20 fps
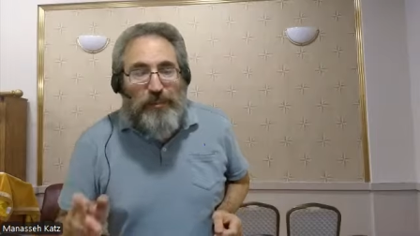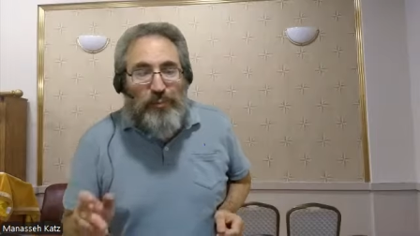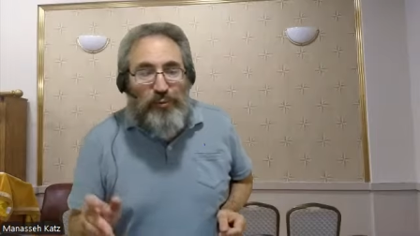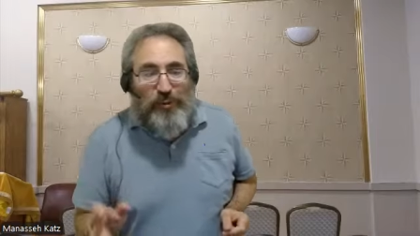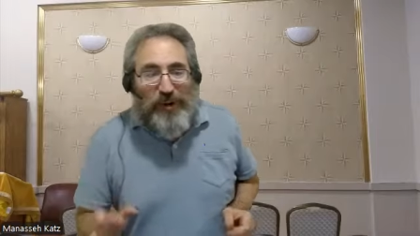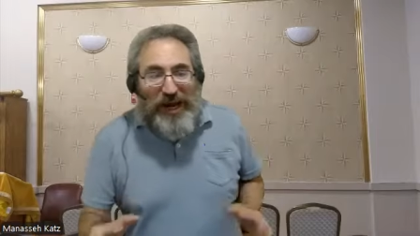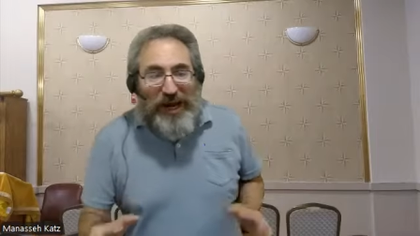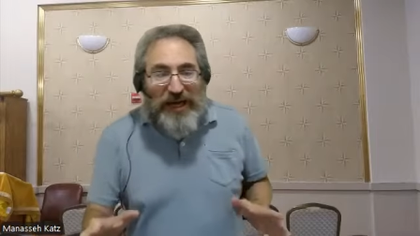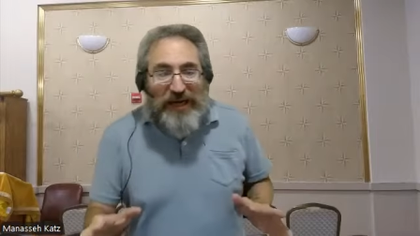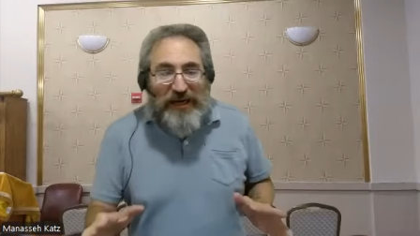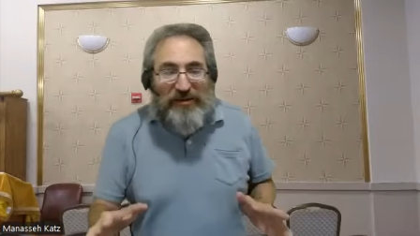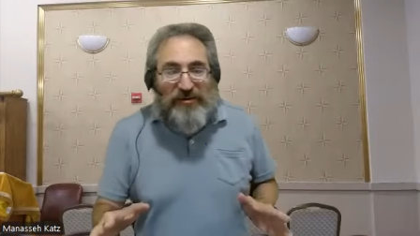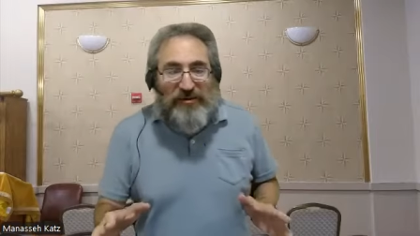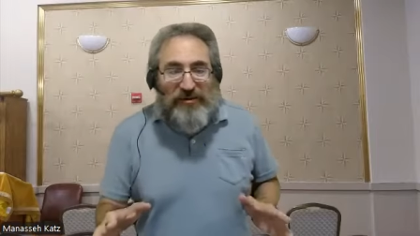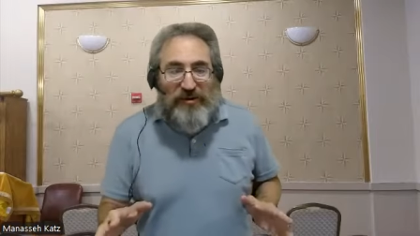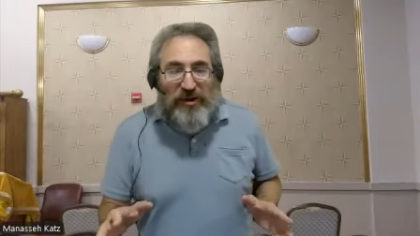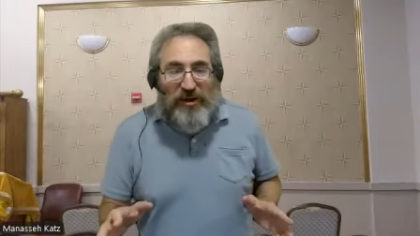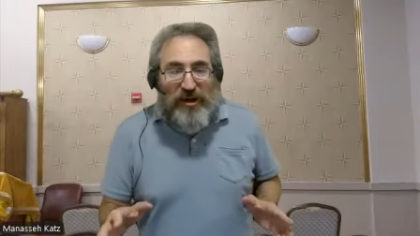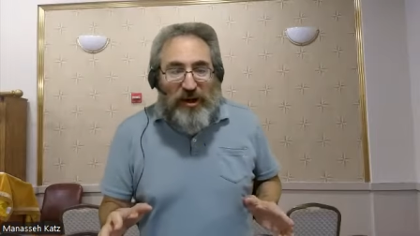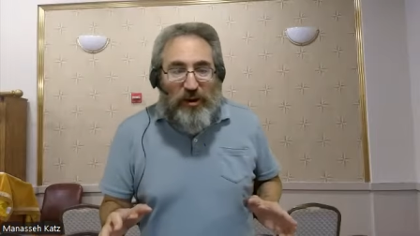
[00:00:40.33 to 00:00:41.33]

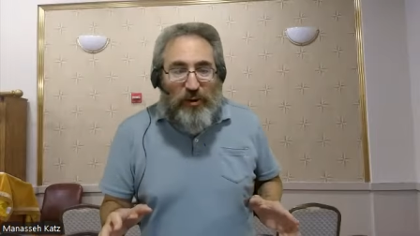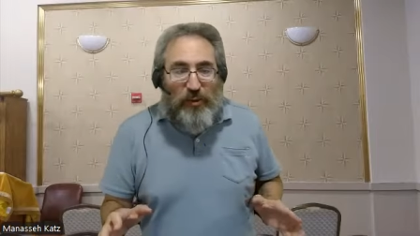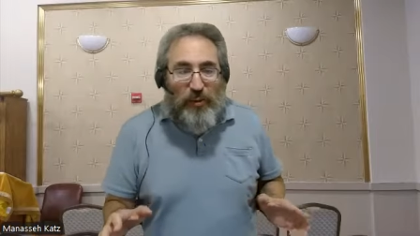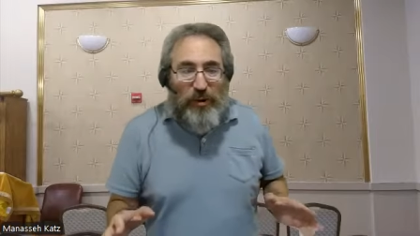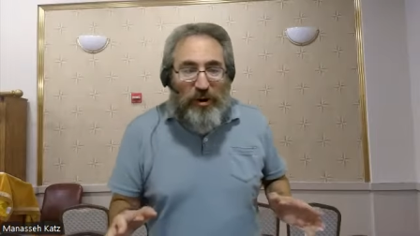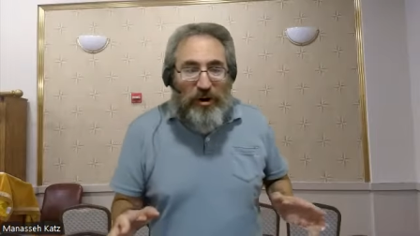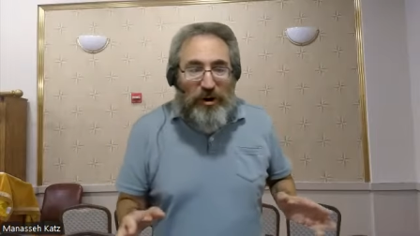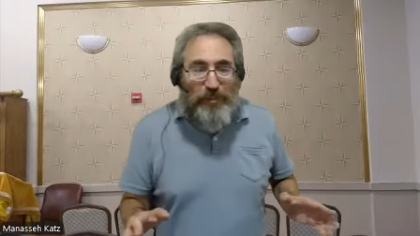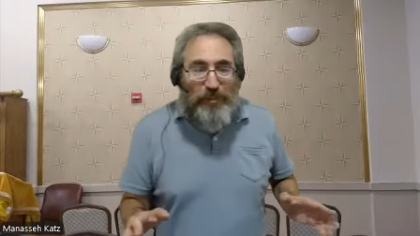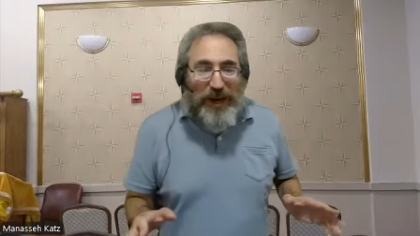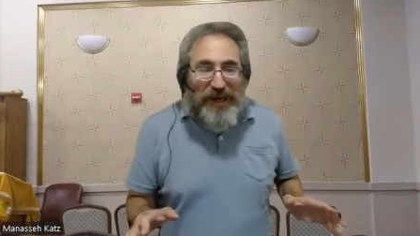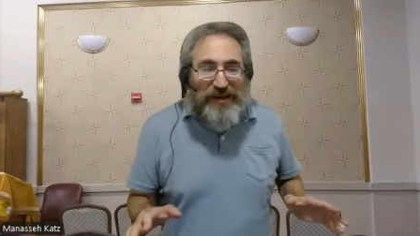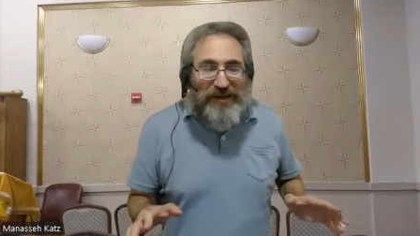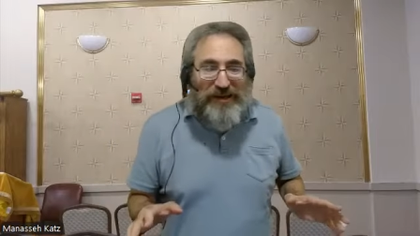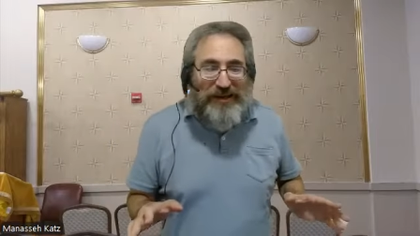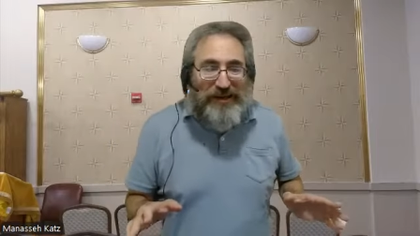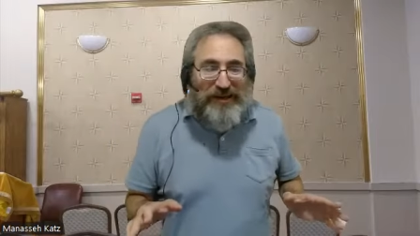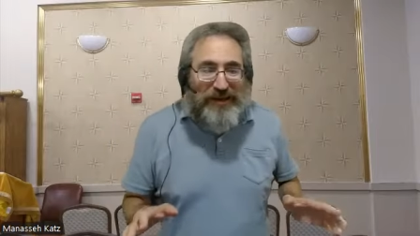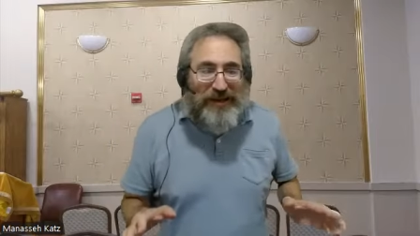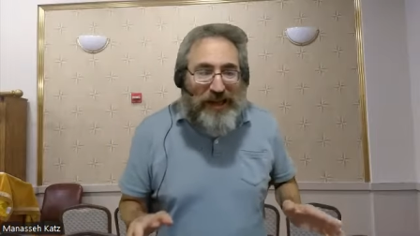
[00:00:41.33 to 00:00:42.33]
Brakes work by
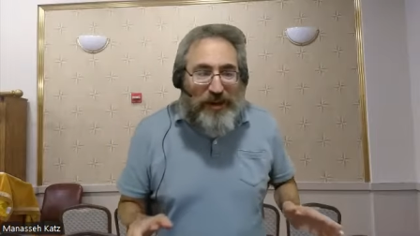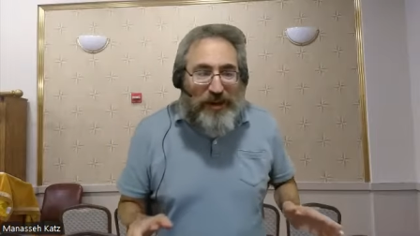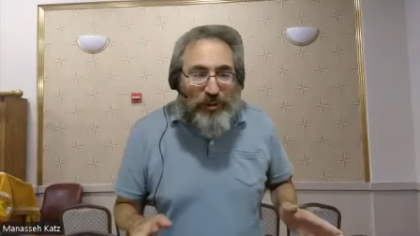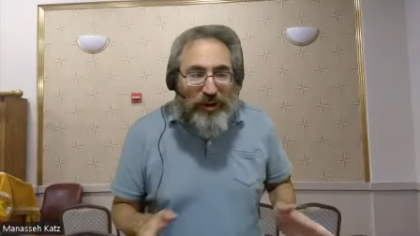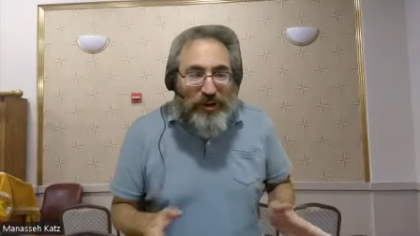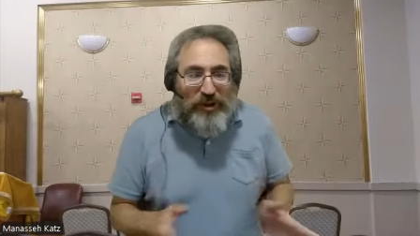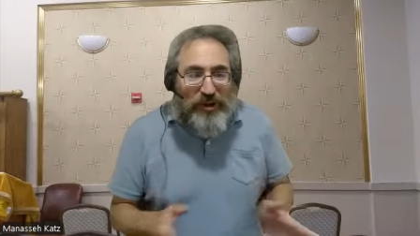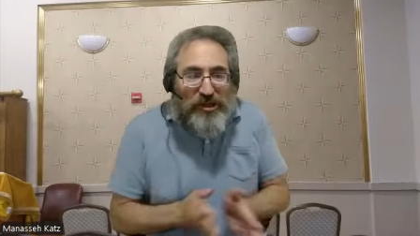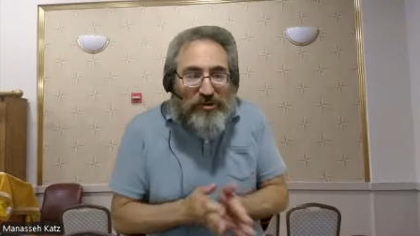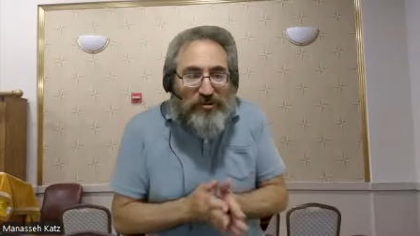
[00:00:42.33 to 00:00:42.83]
deliberately